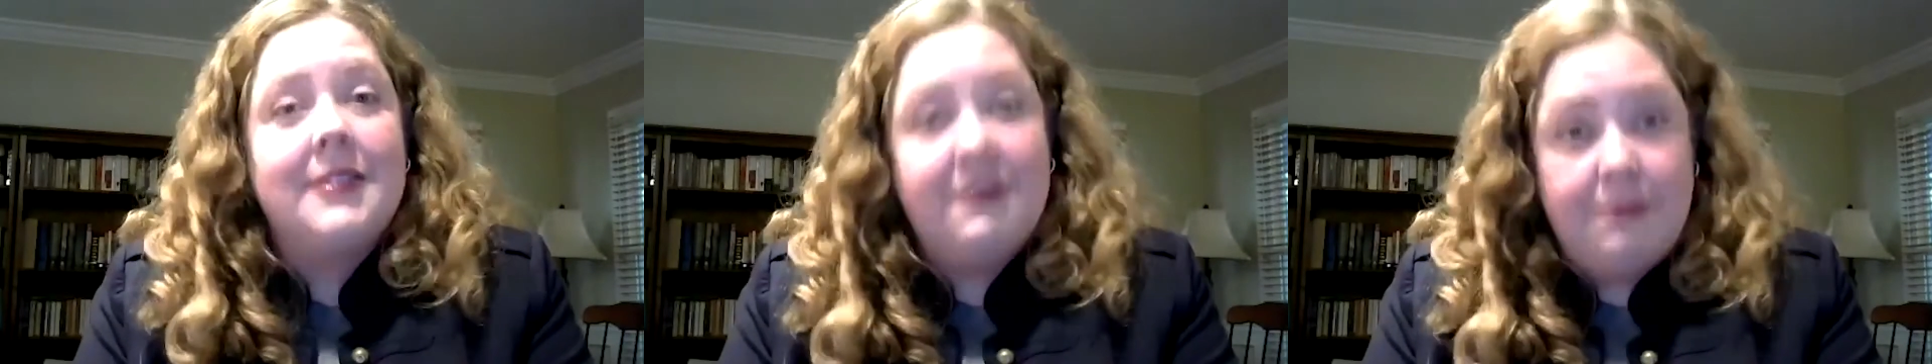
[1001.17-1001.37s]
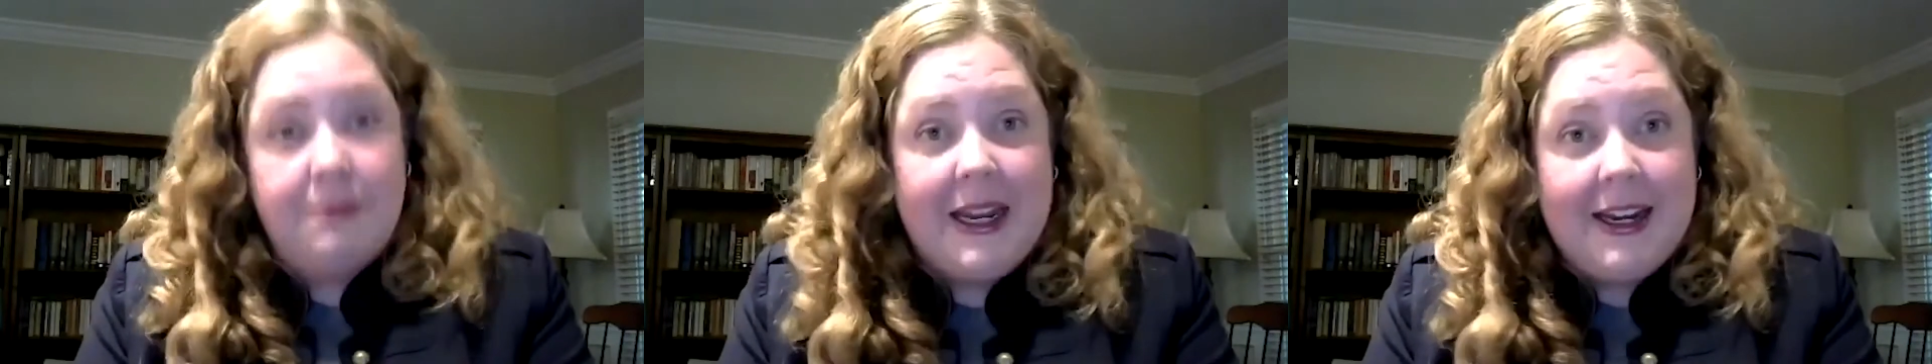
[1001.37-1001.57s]

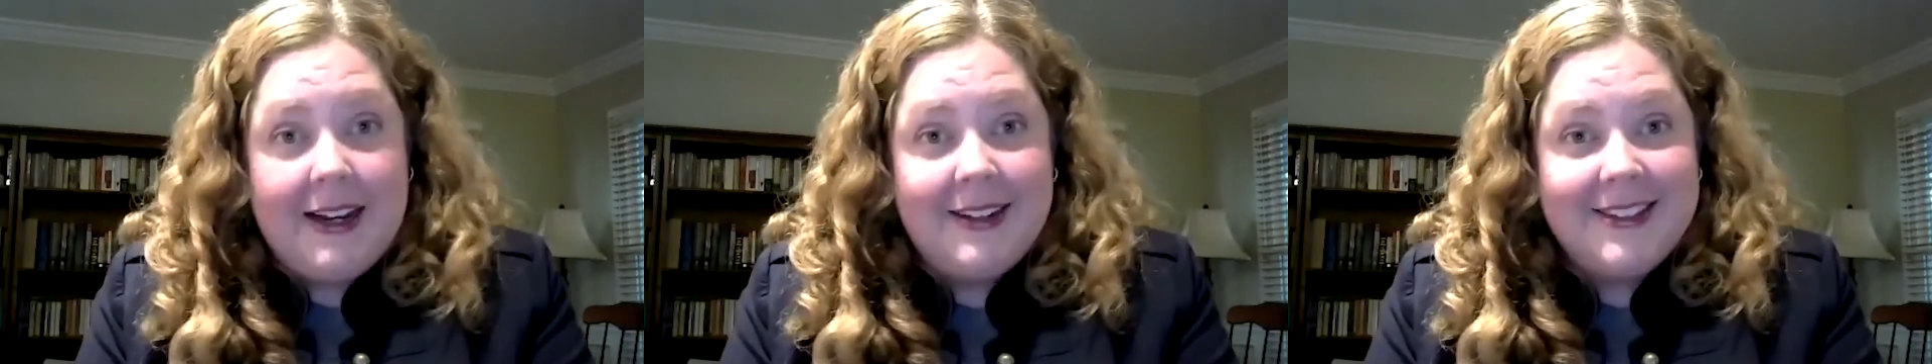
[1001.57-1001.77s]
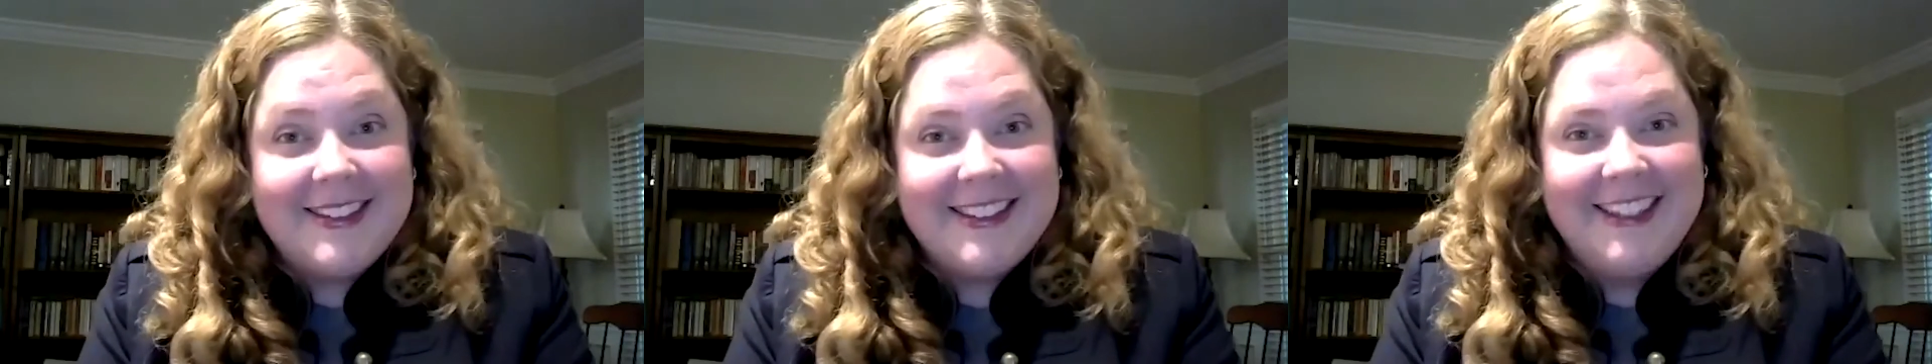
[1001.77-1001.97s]
of
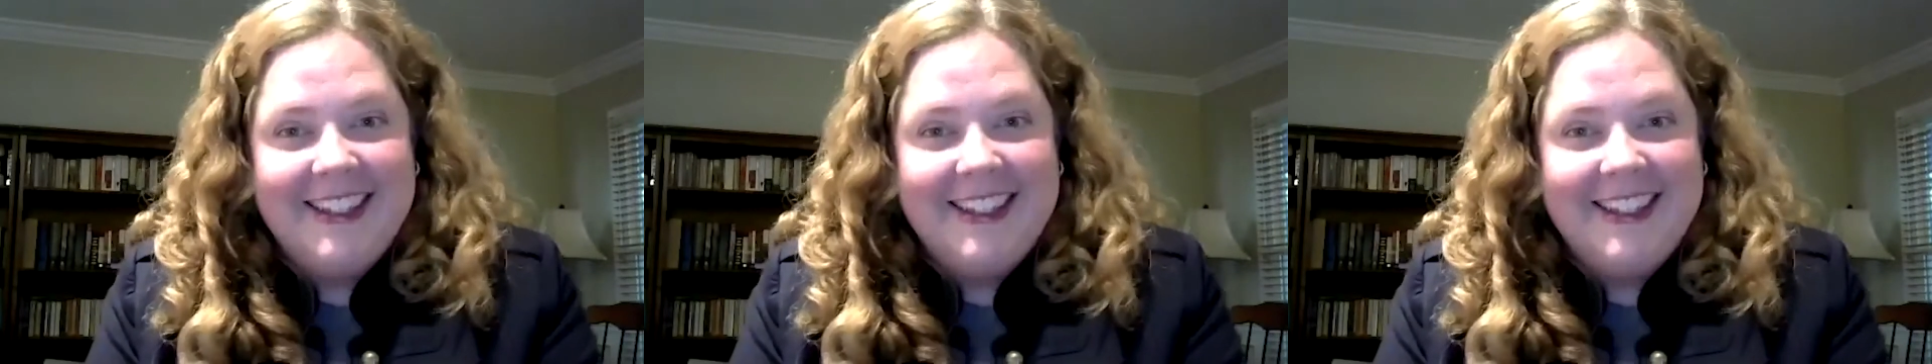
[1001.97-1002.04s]
meetings.